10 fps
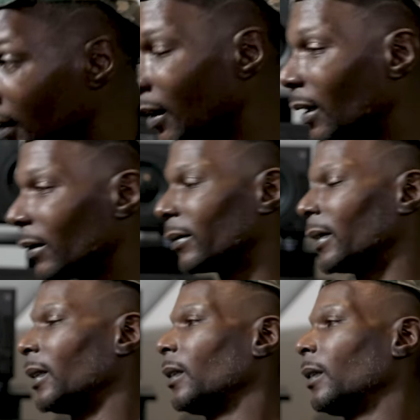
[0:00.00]
Like
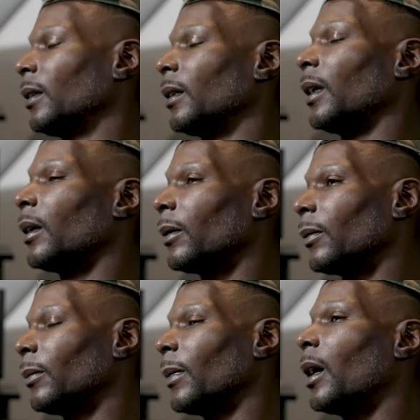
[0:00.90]

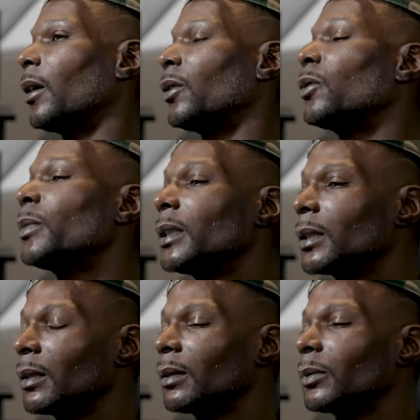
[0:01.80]
my homies
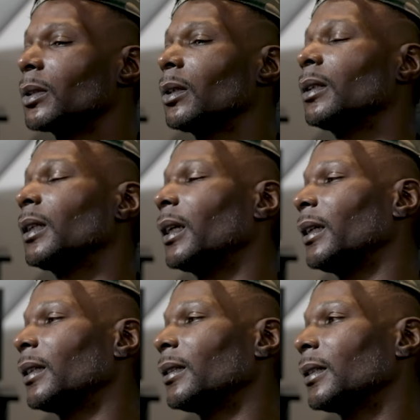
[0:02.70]
and them started,
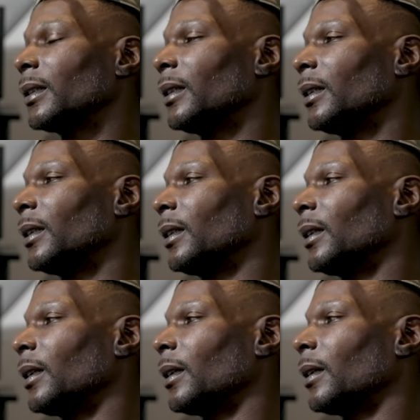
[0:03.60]
like,
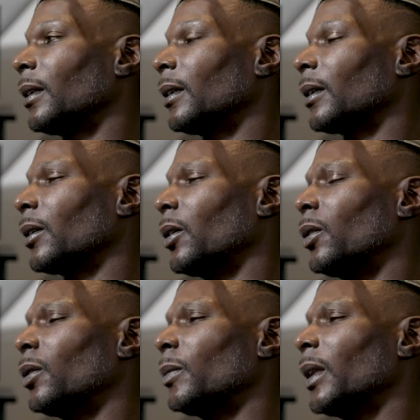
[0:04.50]

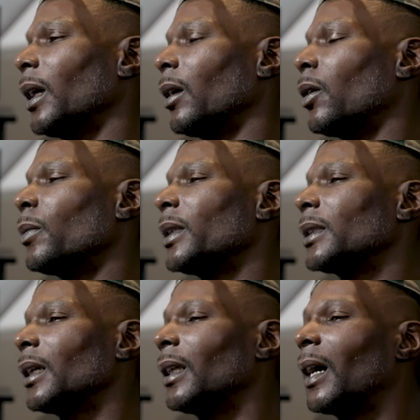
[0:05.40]
calling me, like, homies
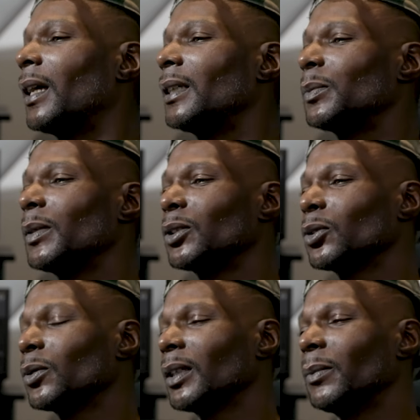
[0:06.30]
that I ain't speak
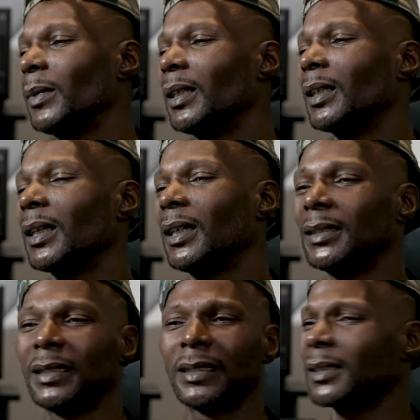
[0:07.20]
to in a minute, like,
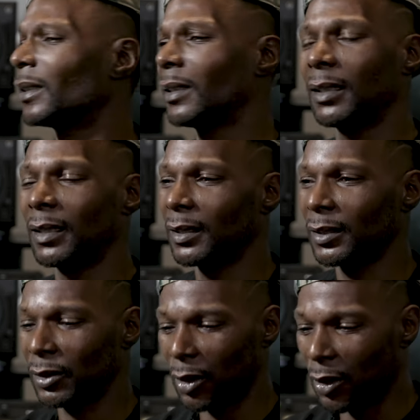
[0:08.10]
just
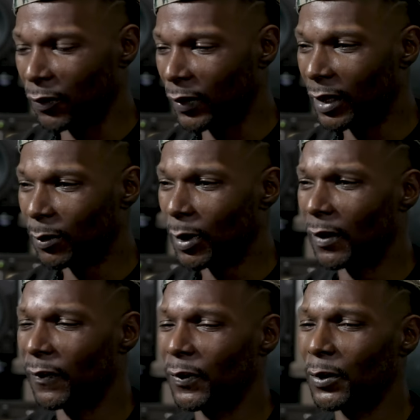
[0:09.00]
start ringing my
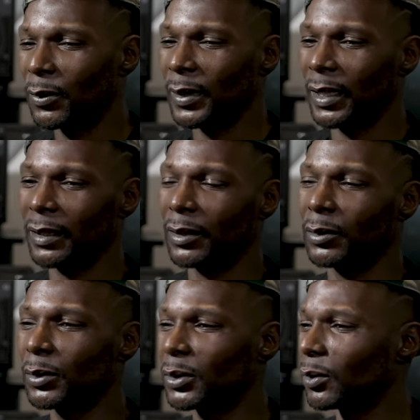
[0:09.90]
phone, like, yo,
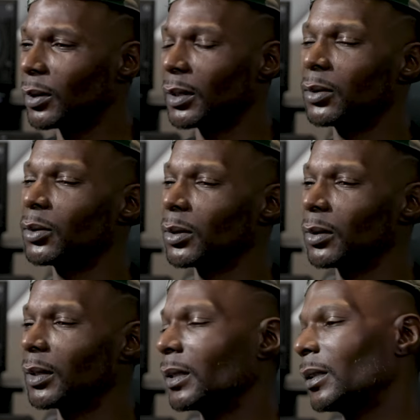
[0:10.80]
you saw this? You saw
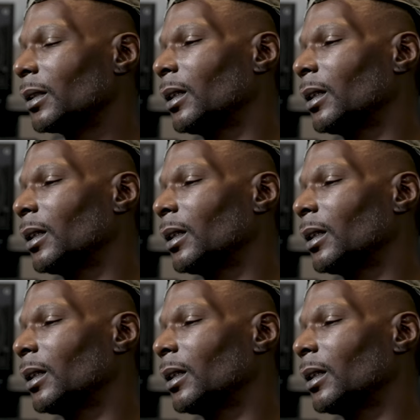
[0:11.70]
this?